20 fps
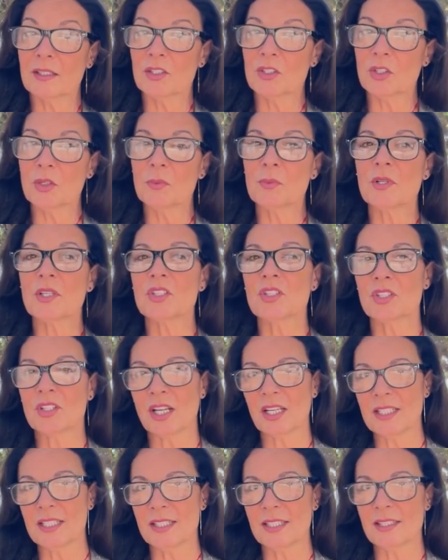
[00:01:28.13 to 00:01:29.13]
the top
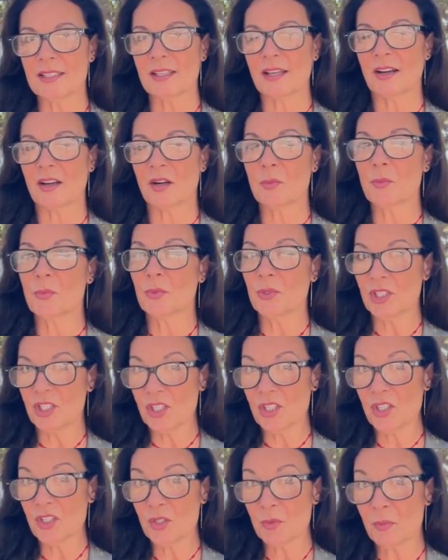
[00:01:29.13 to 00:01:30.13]
nationalities are
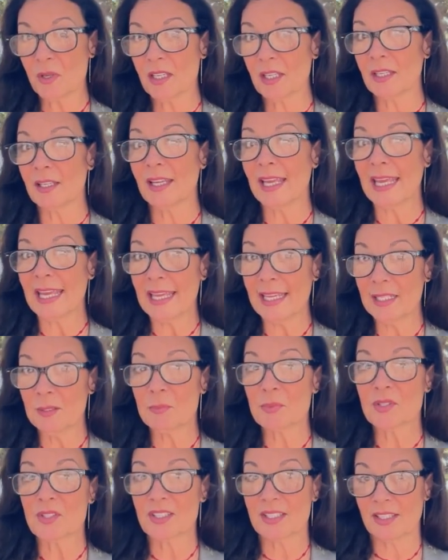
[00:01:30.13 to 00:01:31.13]
British, making
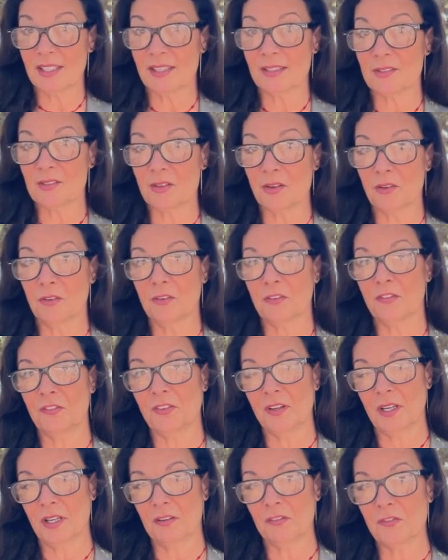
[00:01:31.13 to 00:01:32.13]
8% of
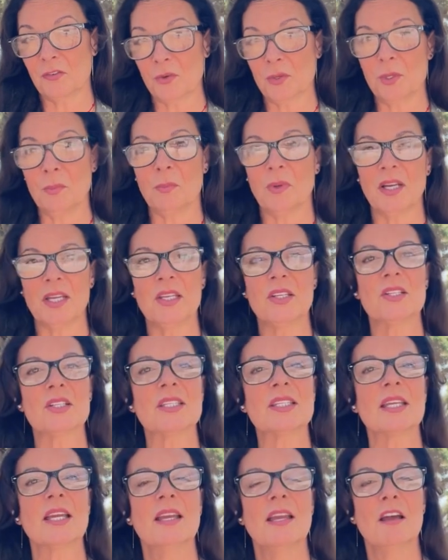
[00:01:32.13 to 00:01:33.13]
foreign
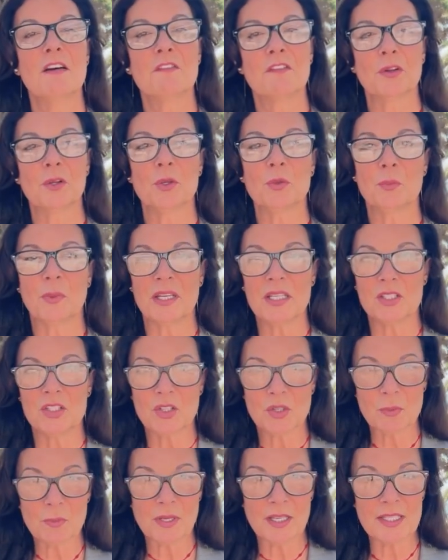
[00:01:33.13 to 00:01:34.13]
buyers, followed by
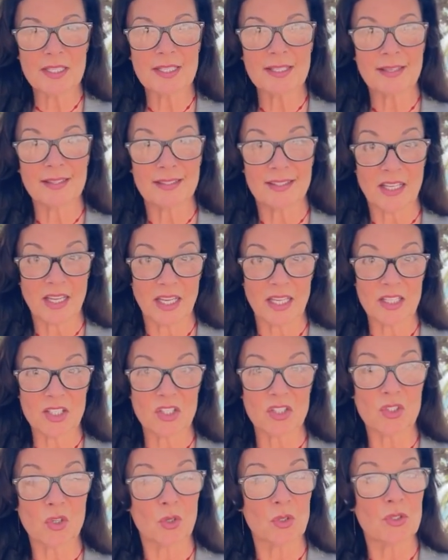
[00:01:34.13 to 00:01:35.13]
Germans,
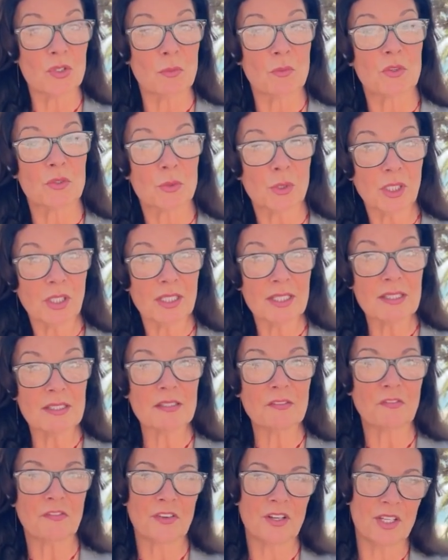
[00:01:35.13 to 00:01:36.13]
Dutch, also
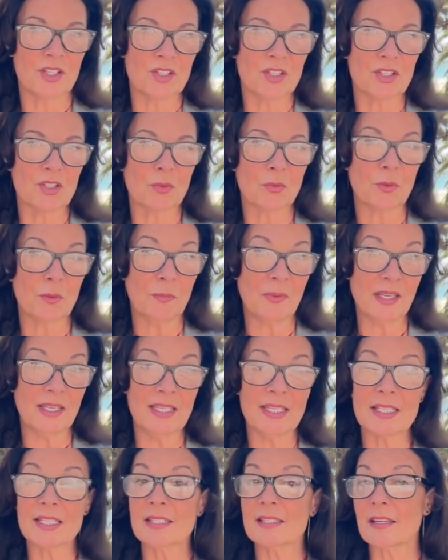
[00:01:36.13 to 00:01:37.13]
Moroccans, French,
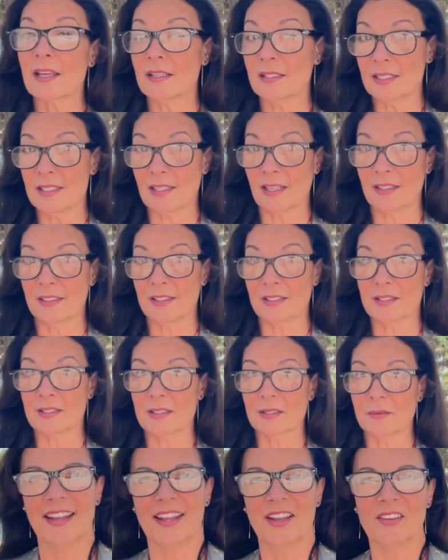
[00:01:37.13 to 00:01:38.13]
Romanians, and
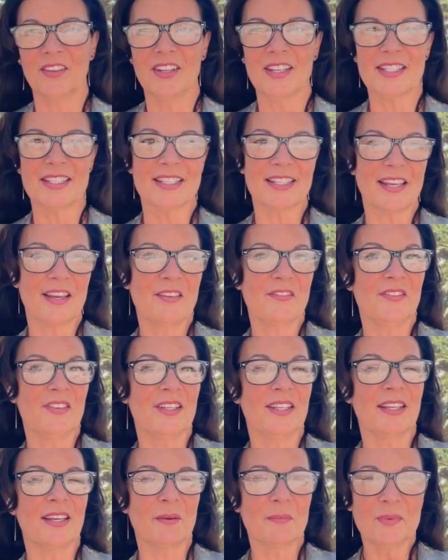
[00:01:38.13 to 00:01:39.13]
Italians. Now, let's dive
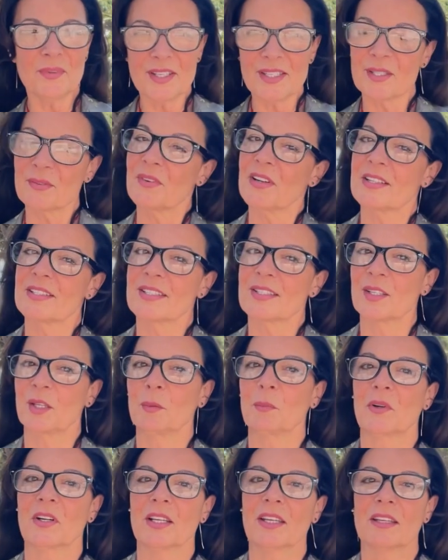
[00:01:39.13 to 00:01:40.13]
in Cambrils real
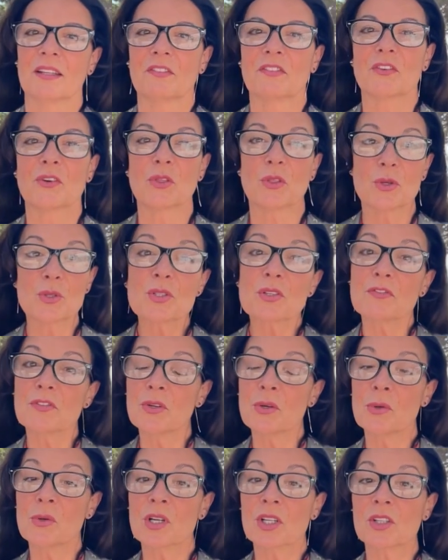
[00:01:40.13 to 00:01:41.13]
estate market. For those of
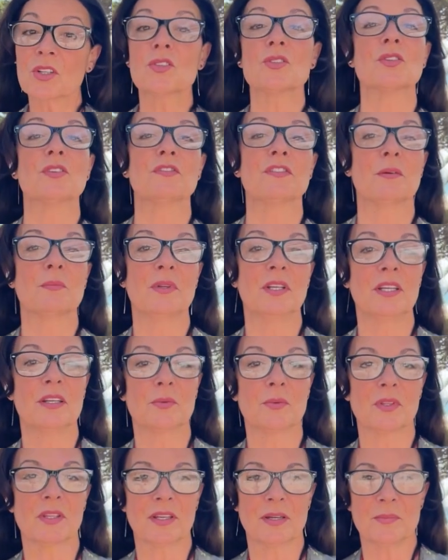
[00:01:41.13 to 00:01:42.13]
you who are not so familiar
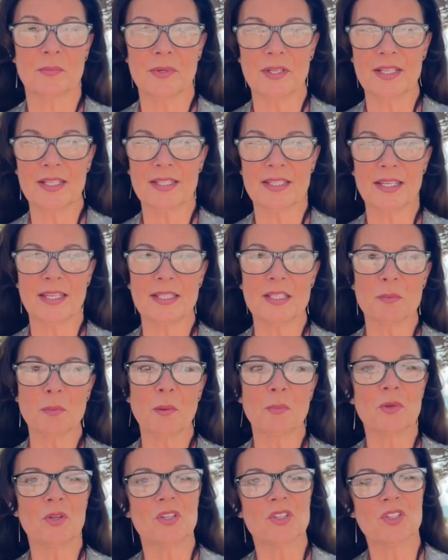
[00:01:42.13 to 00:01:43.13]
with Cambrils, its
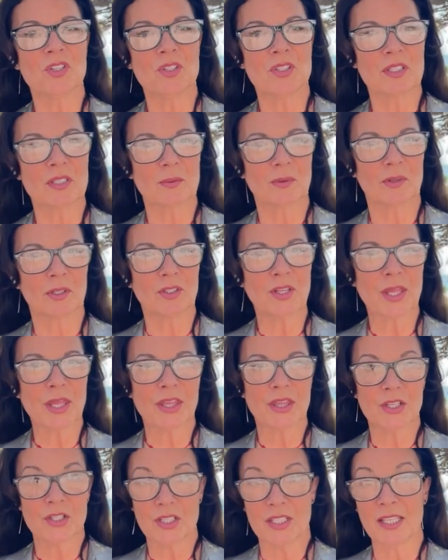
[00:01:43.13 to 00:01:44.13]
population is about
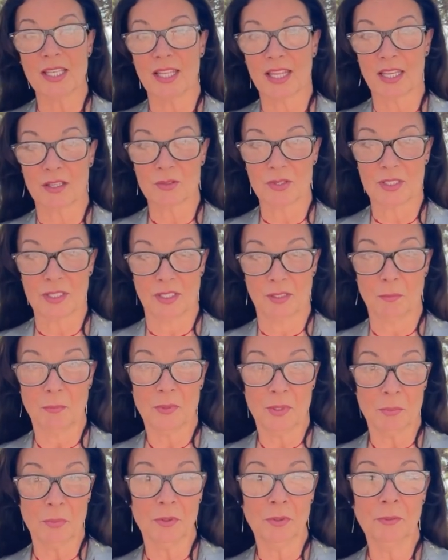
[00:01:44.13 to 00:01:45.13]
38,000
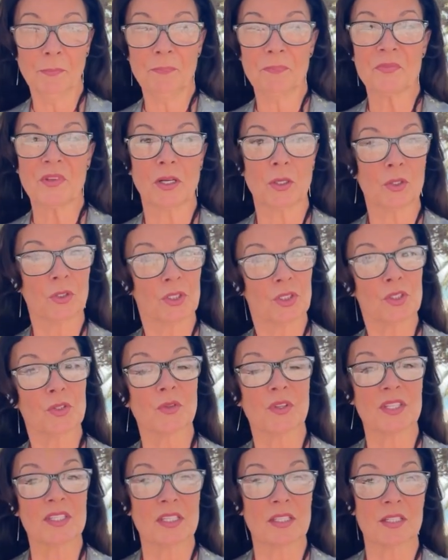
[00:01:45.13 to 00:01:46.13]
people, according to
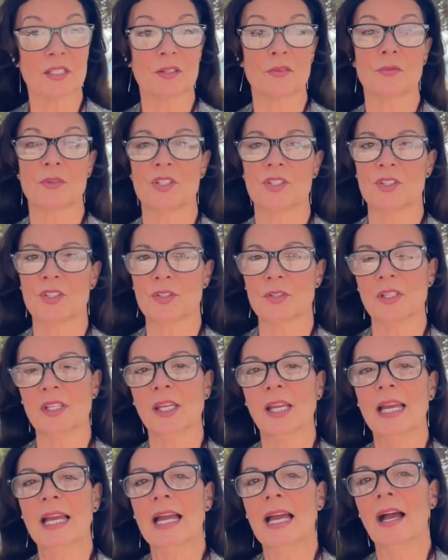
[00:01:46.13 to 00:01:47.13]
the city
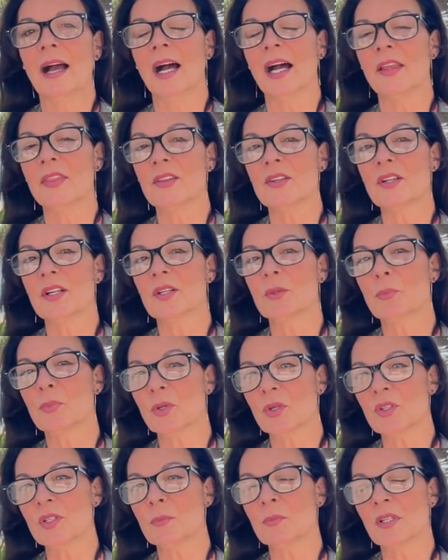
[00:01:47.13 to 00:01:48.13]
registry, and there are
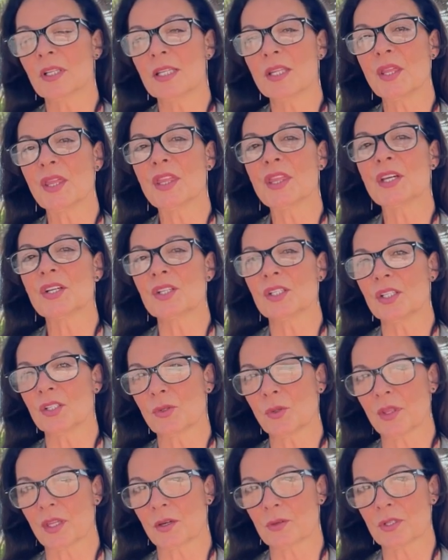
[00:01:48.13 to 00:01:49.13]
approximately
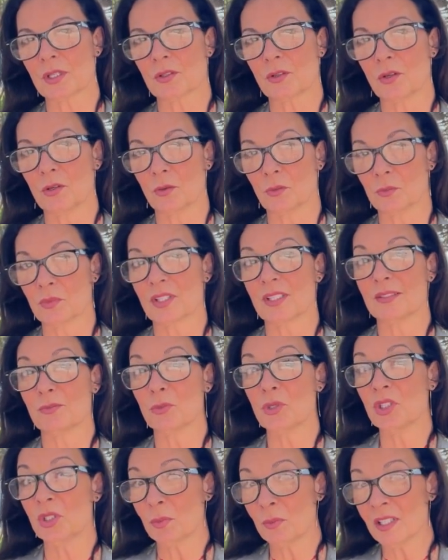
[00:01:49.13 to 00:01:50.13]
32,000 homes,
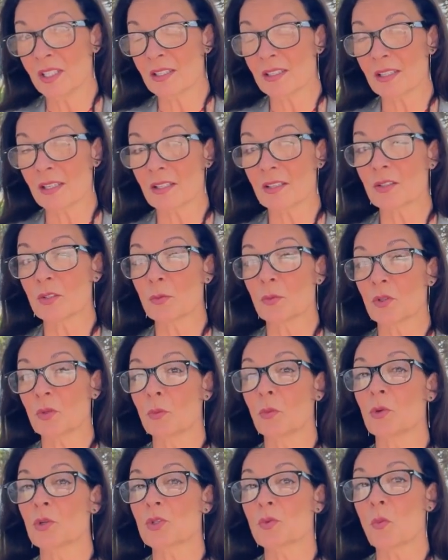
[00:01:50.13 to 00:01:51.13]
which means that there's
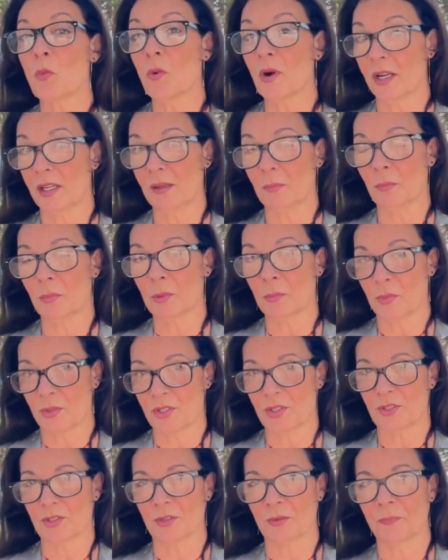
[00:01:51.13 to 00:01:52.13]
almost one per
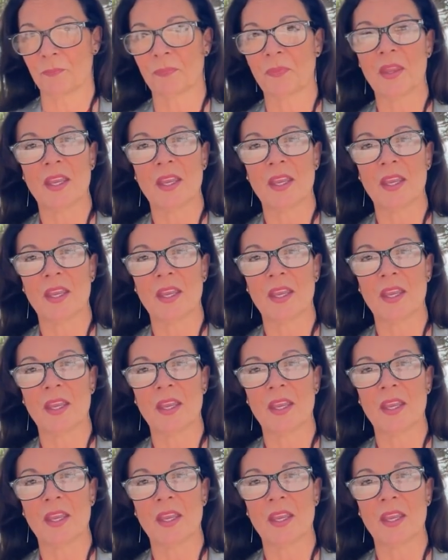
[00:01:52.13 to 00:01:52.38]
person.